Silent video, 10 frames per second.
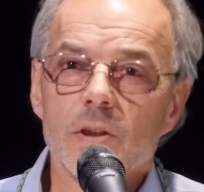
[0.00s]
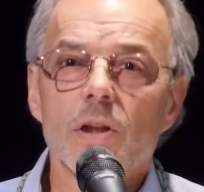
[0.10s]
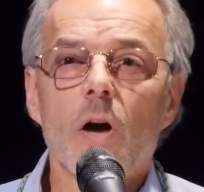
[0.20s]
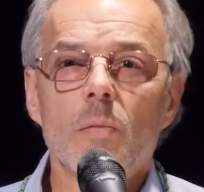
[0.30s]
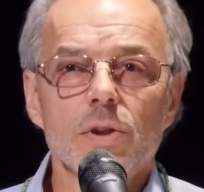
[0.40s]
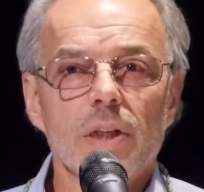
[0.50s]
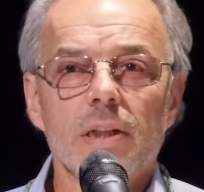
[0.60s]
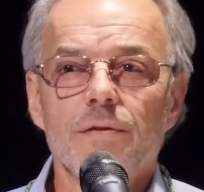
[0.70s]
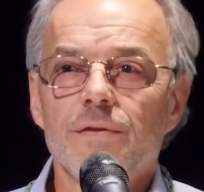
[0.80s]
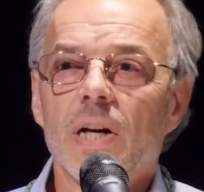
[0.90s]
almost
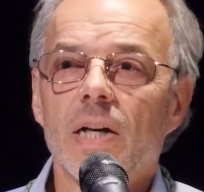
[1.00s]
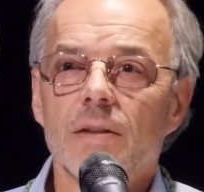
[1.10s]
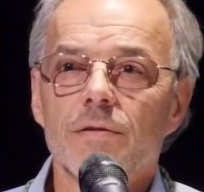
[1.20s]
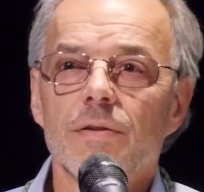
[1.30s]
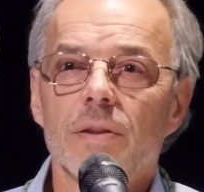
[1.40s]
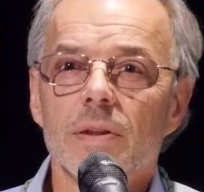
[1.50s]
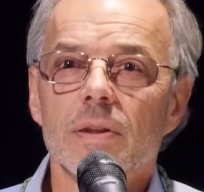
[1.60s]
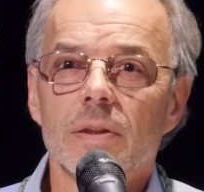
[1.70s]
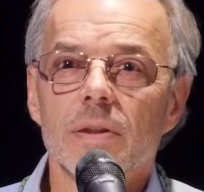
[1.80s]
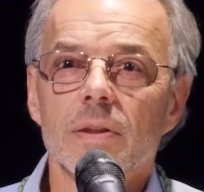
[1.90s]
85,
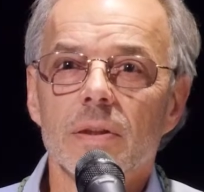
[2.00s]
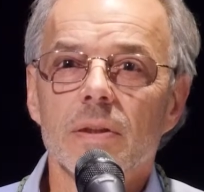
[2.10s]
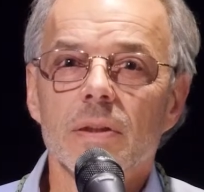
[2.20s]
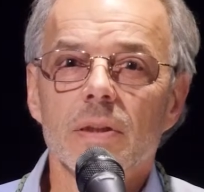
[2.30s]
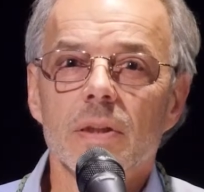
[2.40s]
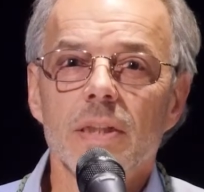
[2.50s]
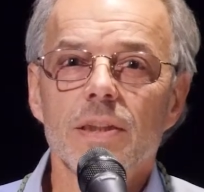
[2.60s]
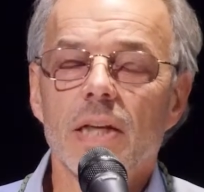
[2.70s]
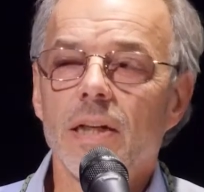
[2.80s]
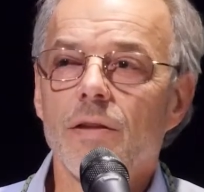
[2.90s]
at
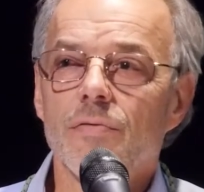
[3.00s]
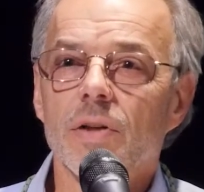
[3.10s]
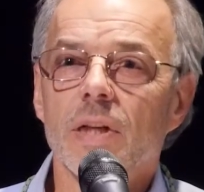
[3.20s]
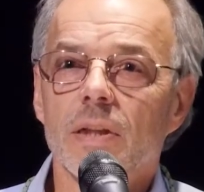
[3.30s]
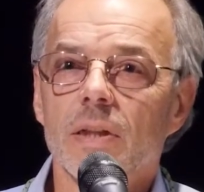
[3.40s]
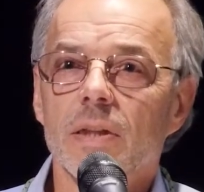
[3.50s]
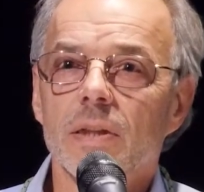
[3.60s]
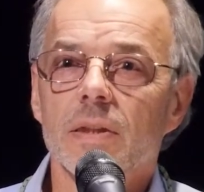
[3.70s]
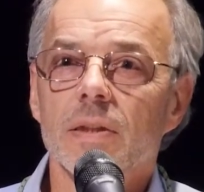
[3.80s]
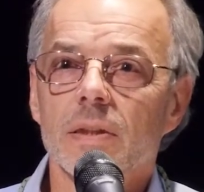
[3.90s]
least 83, I
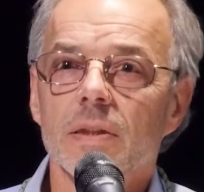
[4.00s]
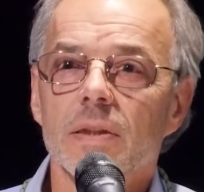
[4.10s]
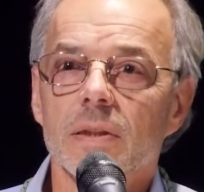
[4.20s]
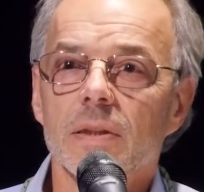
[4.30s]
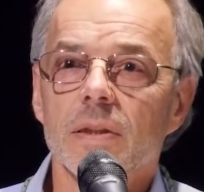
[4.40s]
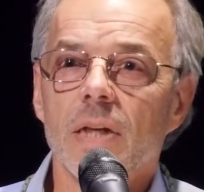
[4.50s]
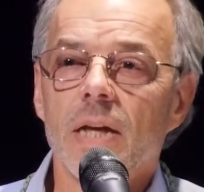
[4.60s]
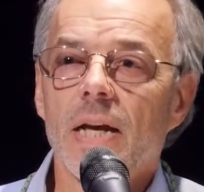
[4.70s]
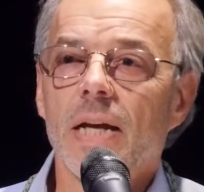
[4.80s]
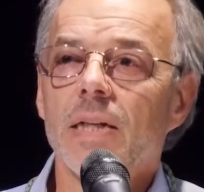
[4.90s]
think.
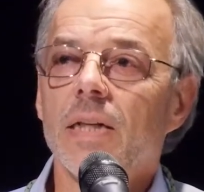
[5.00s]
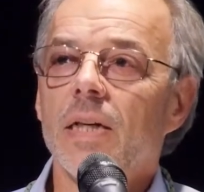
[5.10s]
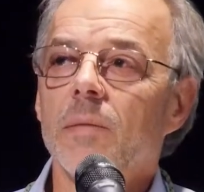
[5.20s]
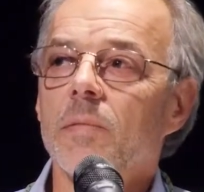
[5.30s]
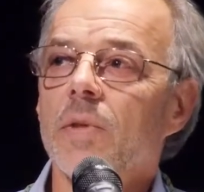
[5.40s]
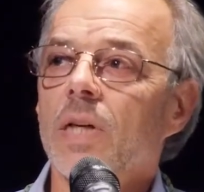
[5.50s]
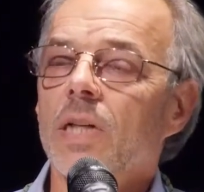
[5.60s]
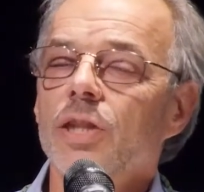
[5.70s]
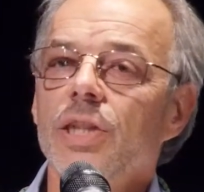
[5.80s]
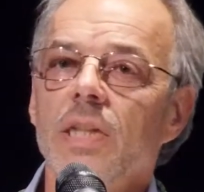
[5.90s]
And
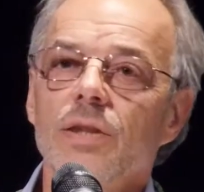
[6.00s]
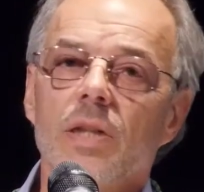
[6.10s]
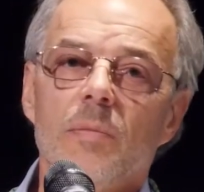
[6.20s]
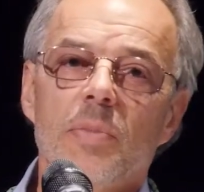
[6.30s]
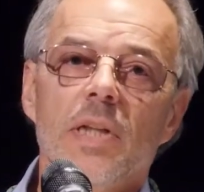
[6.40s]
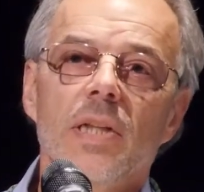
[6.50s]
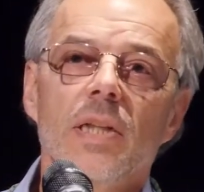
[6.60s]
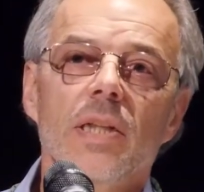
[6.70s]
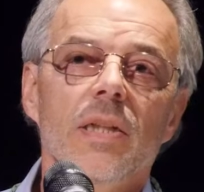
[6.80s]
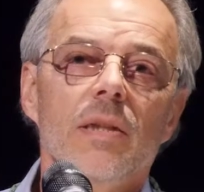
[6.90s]
she is
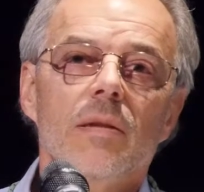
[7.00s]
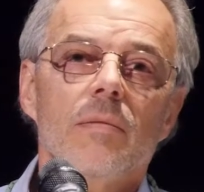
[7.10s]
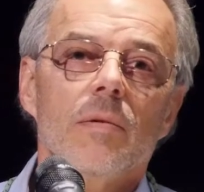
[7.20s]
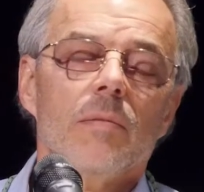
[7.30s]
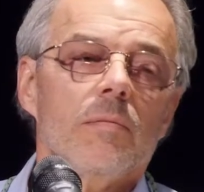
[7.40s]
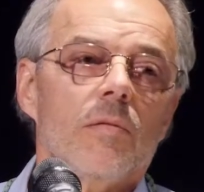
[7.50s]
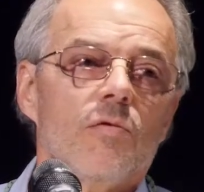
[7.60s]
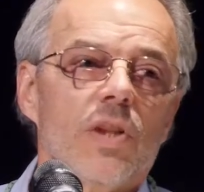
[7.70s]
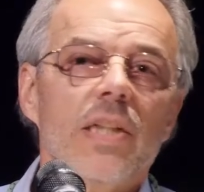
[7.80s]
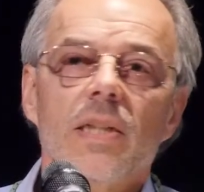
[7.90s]
completely
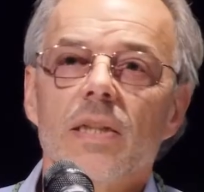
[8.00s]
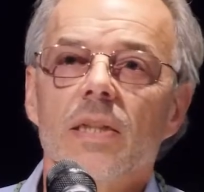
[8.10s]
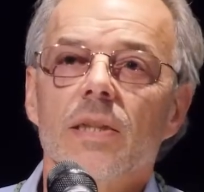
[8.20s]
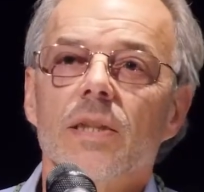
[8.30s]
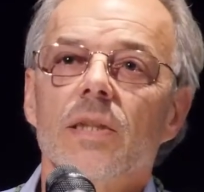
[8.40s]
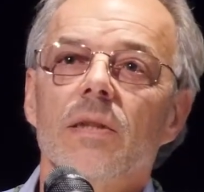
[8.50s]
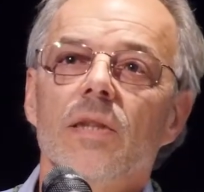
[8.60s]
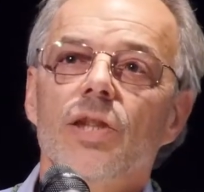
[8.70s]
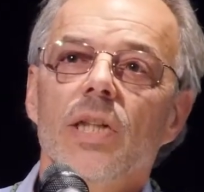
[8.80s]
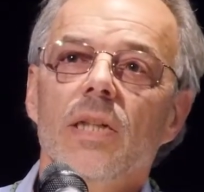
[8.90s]
ridiculous.
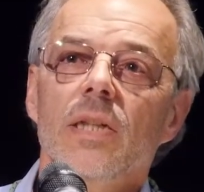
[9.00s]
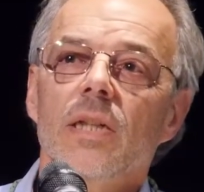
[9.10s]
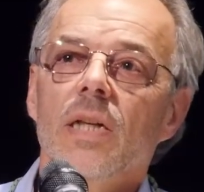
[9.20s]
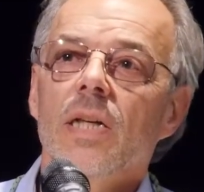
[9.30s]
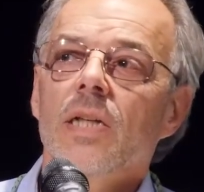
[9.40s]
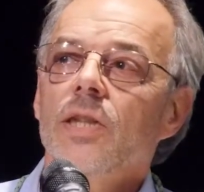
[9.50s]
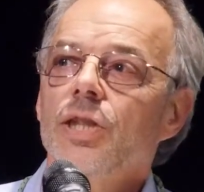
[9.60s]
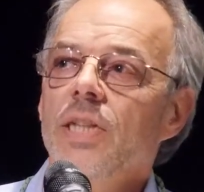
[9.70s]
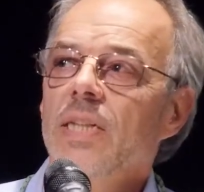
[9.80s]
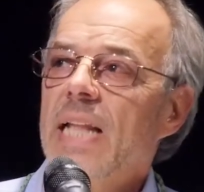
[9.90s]
She
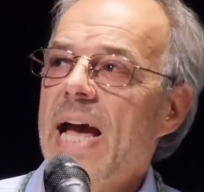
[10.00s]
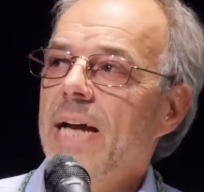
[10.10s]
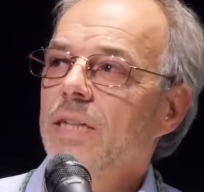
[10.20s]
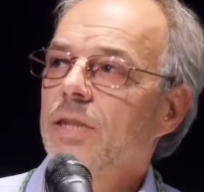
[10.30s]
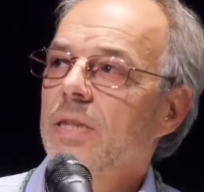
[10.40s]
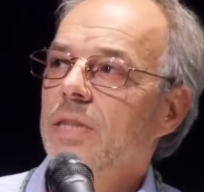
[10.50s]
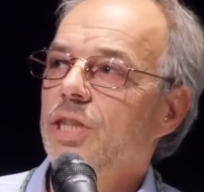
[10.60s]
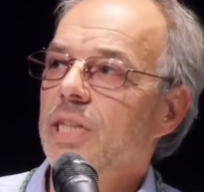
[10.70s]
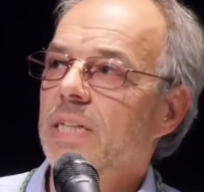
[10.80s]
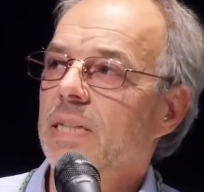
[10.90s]
lacks the
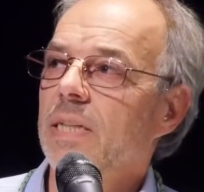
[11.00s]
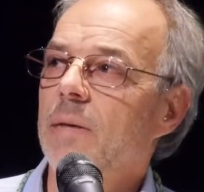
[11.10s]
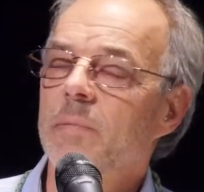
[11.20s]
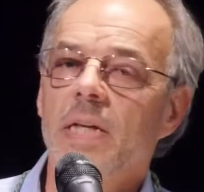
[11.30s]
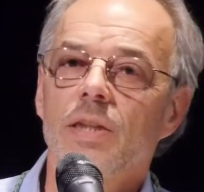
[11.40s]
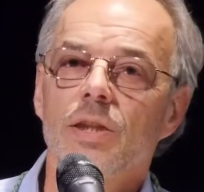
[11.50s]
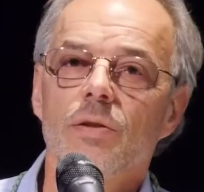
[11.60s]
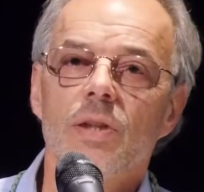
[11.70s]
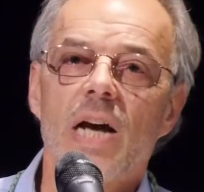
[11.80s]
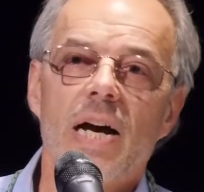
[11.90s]
gene that makes
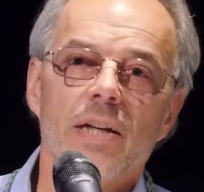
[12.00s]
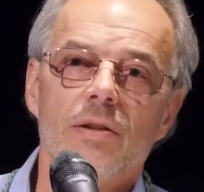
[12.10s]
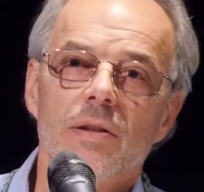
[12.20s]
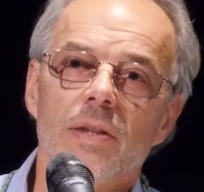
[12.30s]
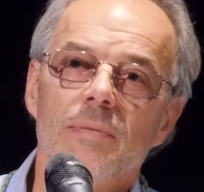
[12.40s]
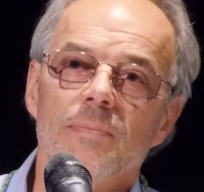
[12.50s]
you tired.